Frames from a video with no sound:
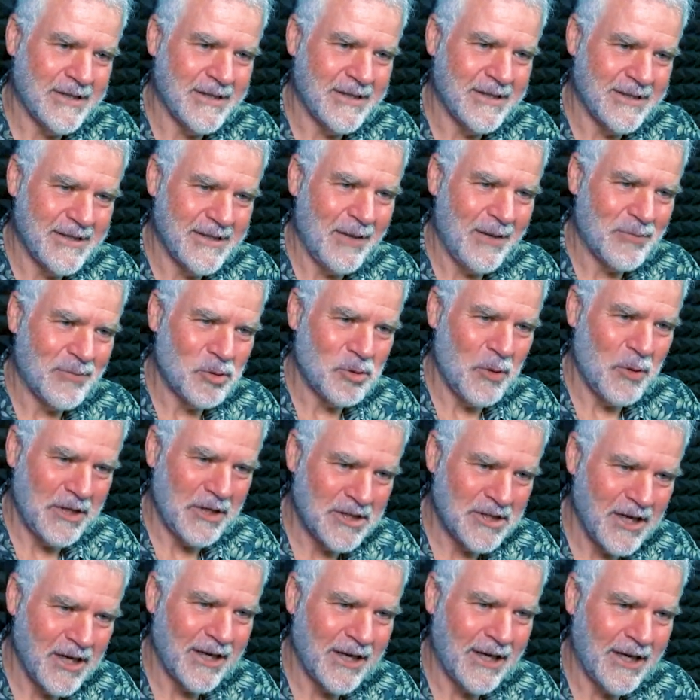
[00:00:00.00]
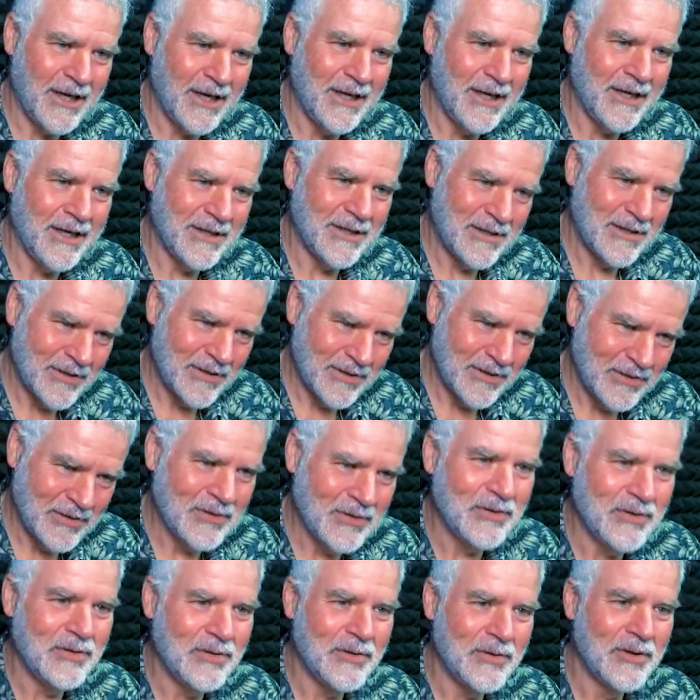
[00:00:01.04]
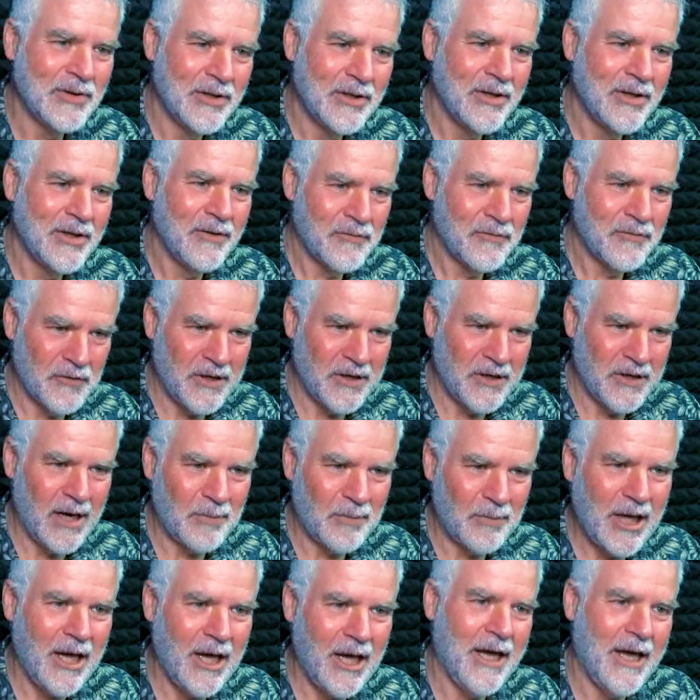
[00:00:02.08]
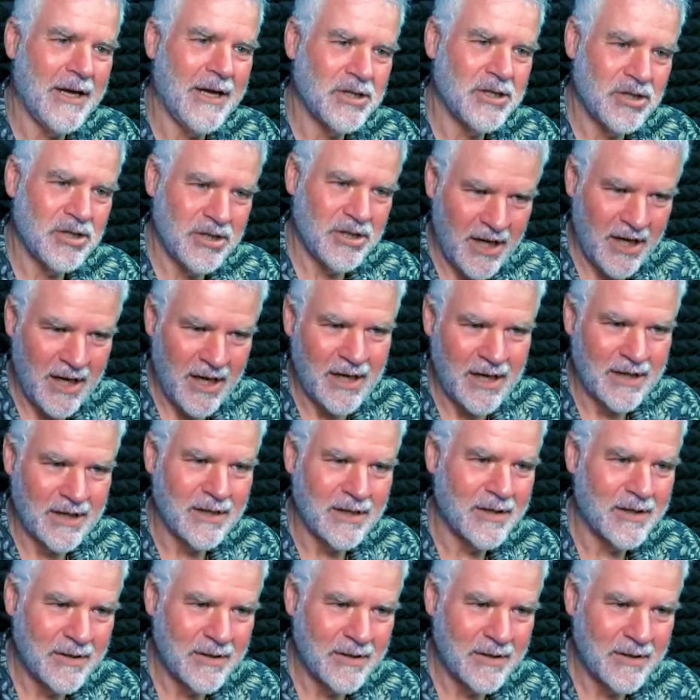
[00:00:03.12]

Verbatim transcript: the steps we're taking to free up cash and